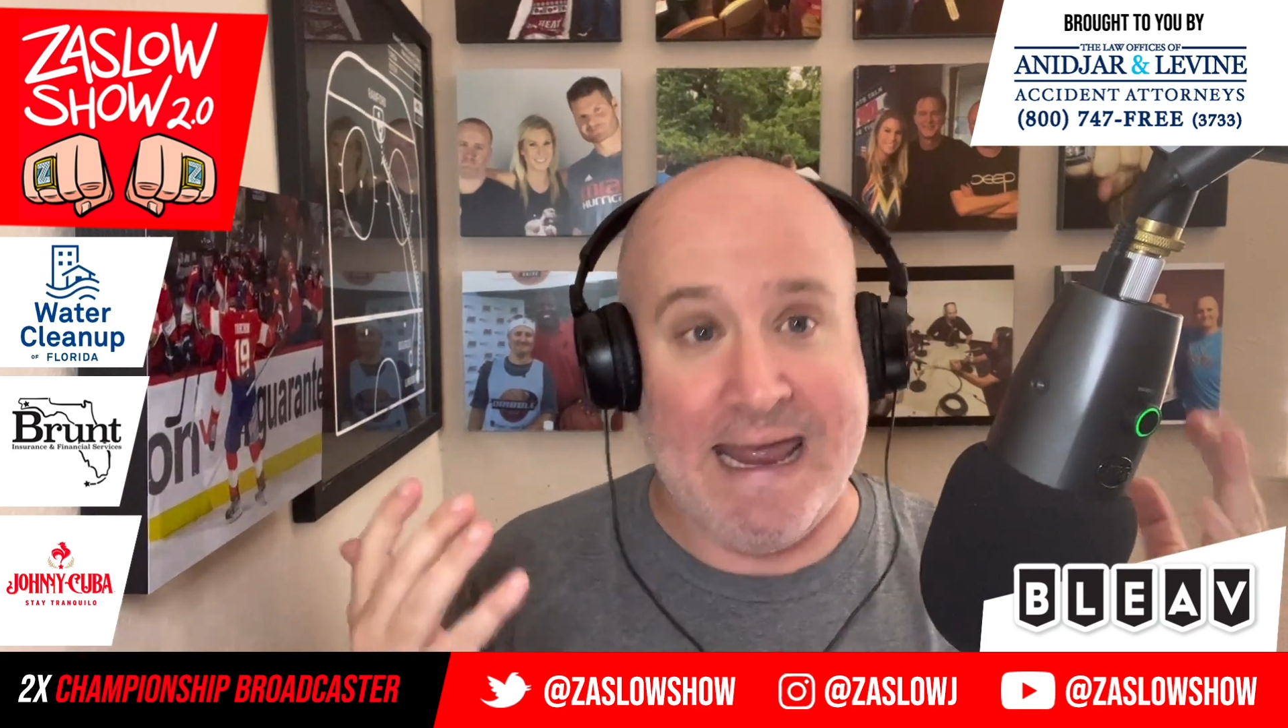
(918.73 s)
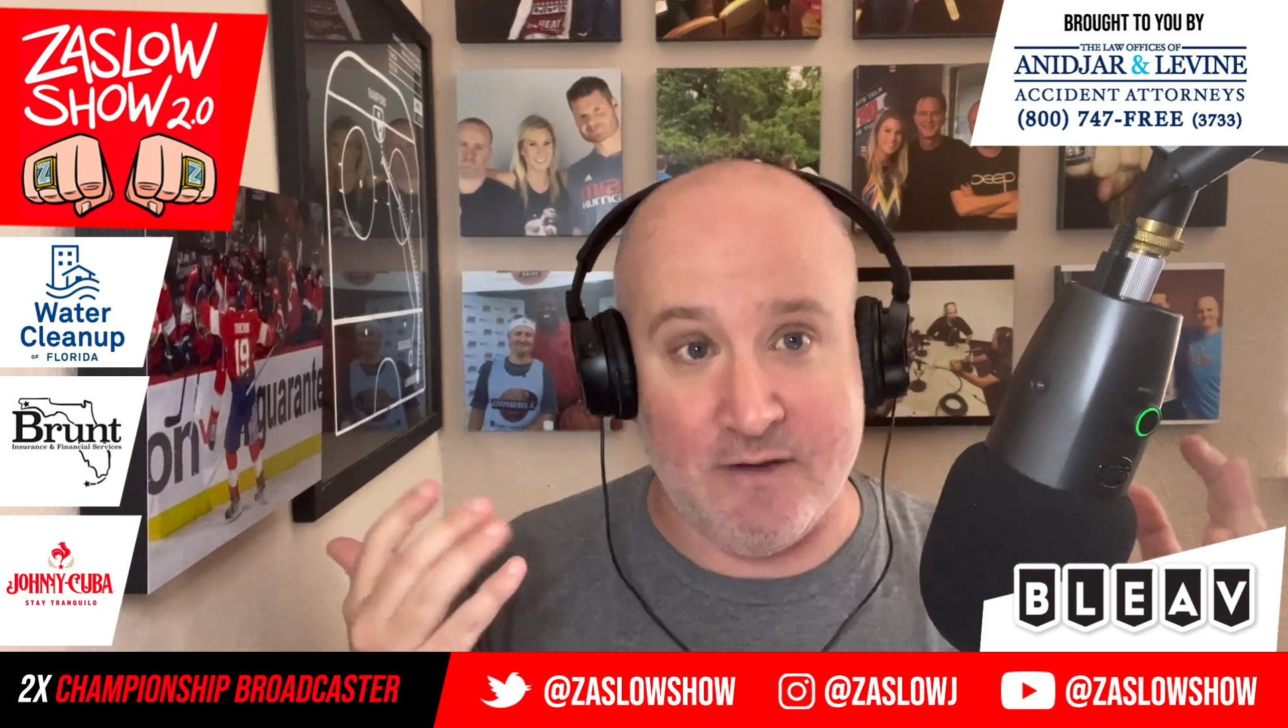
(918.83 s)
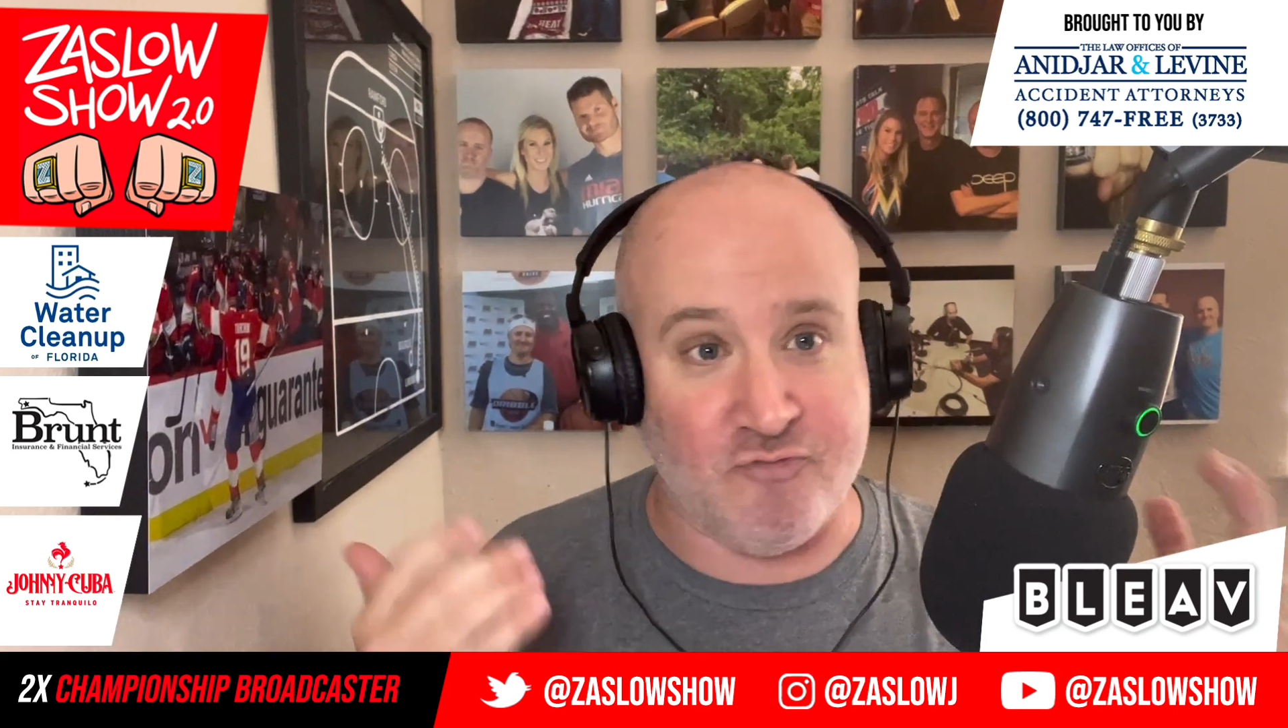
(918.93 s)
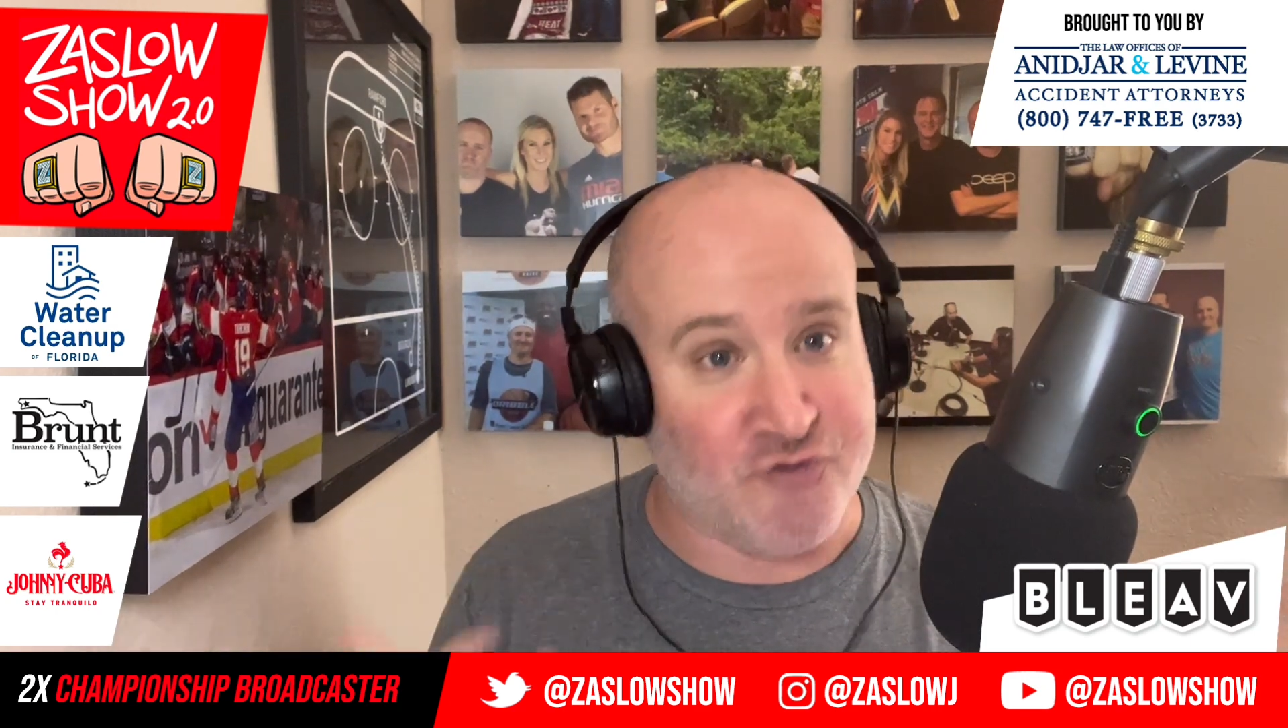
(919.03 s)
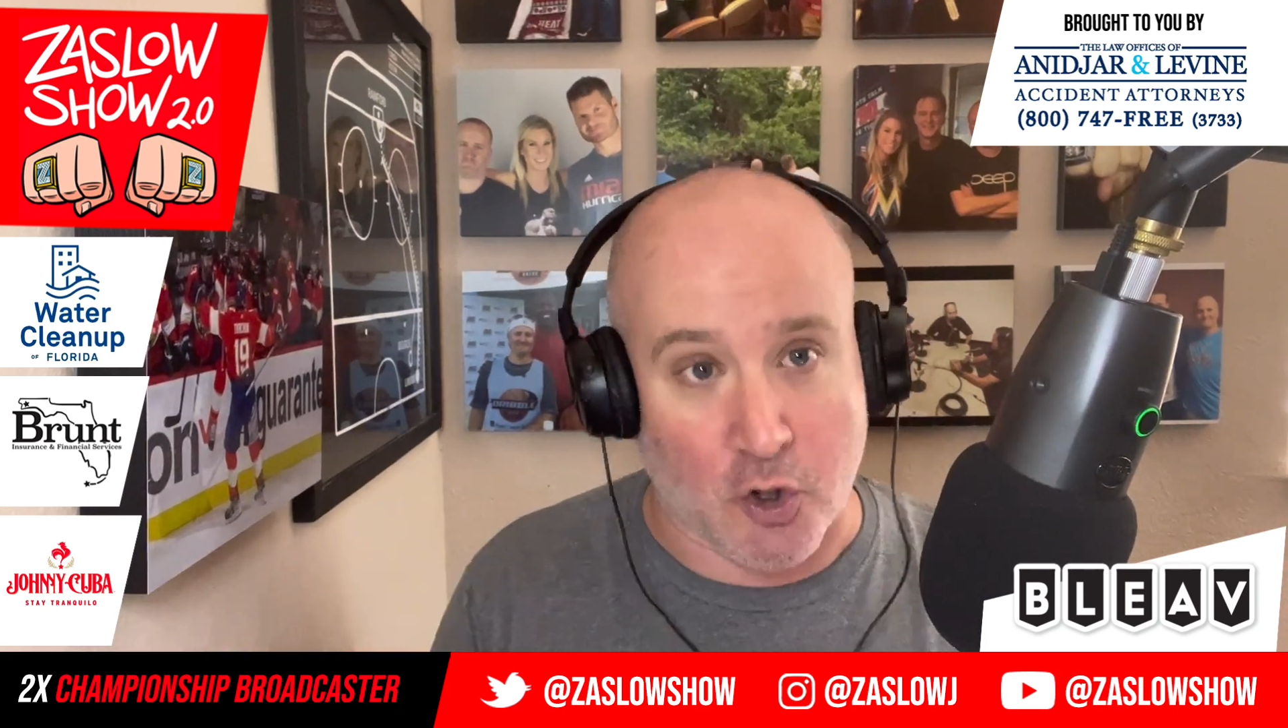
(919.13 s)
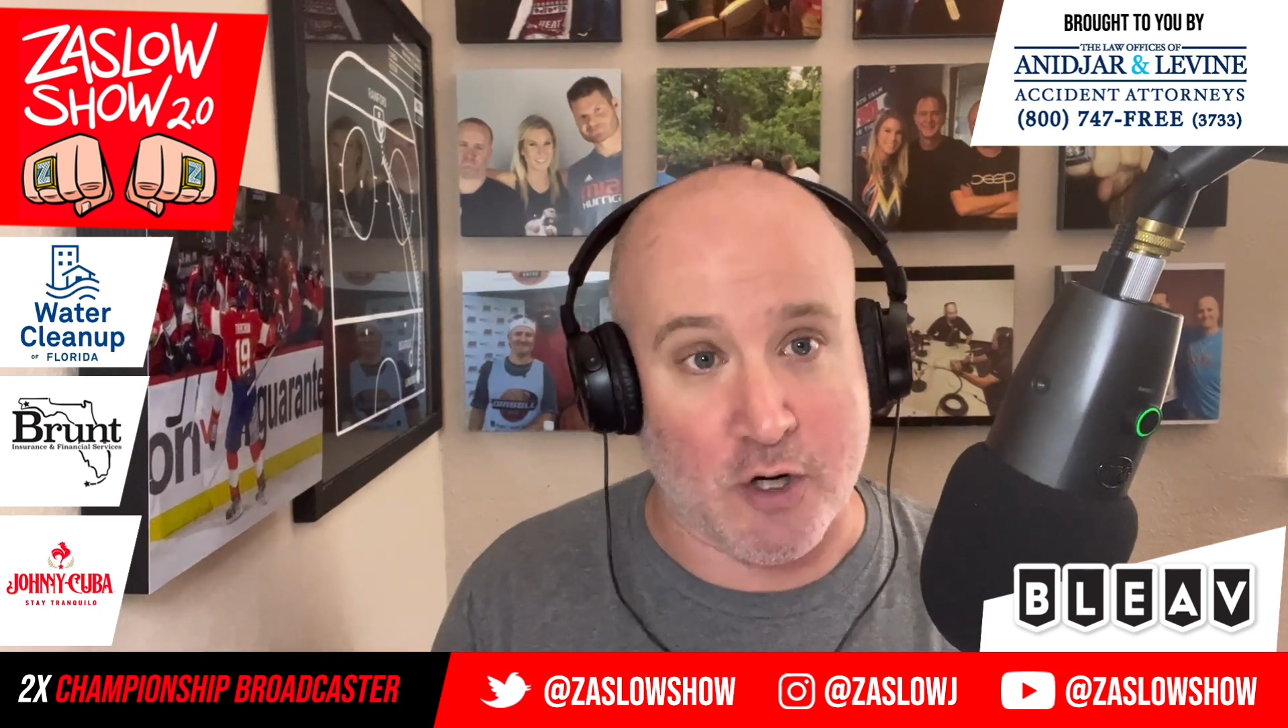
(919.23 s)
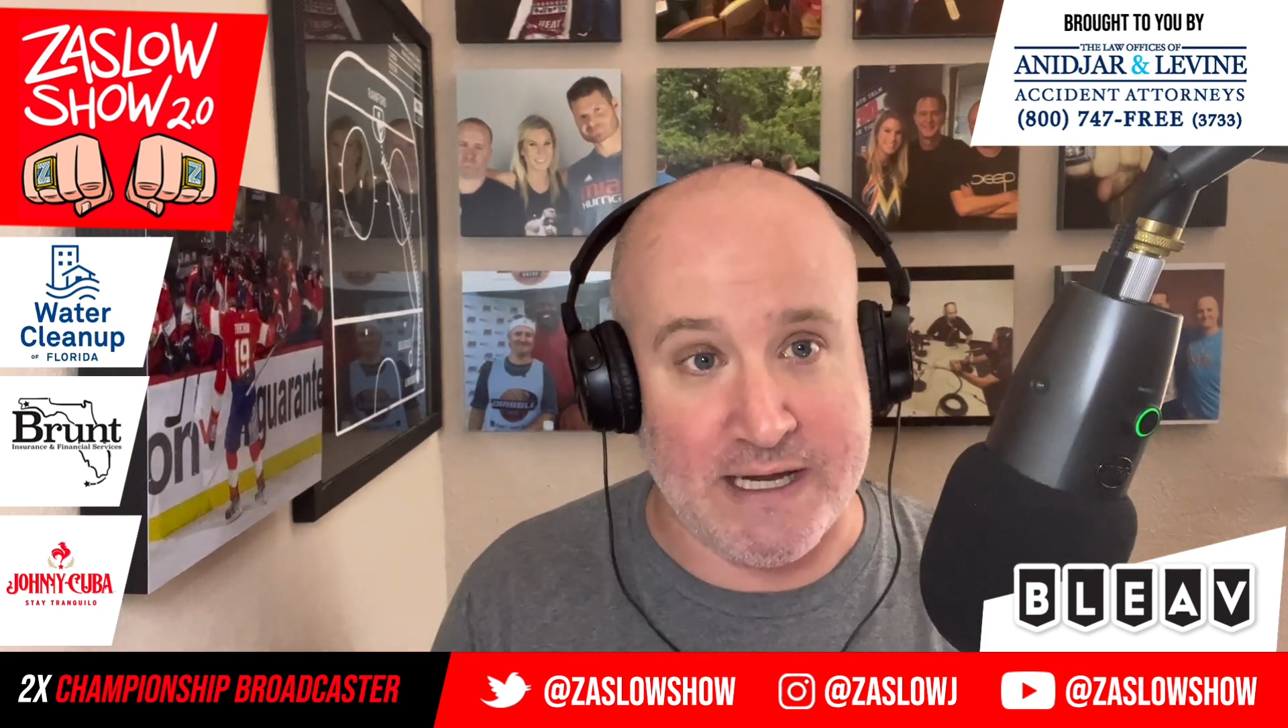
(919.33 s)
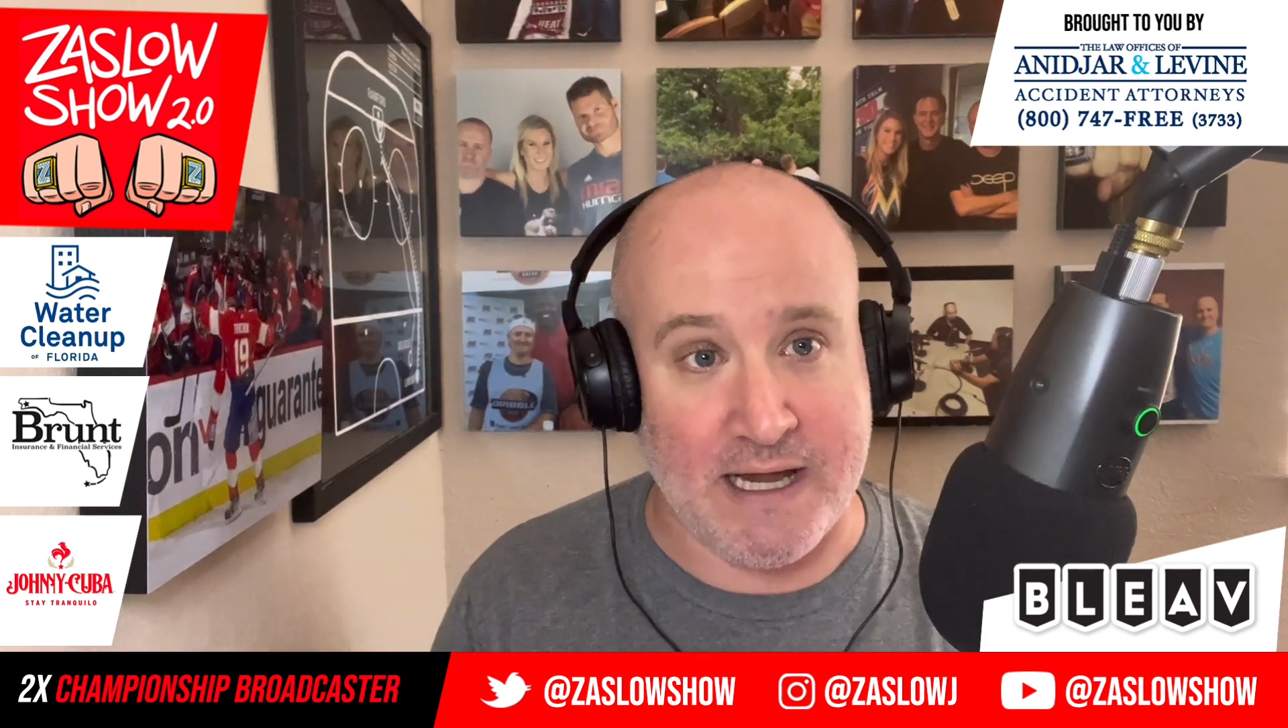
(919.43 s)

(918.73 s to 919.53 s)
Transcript: a dirty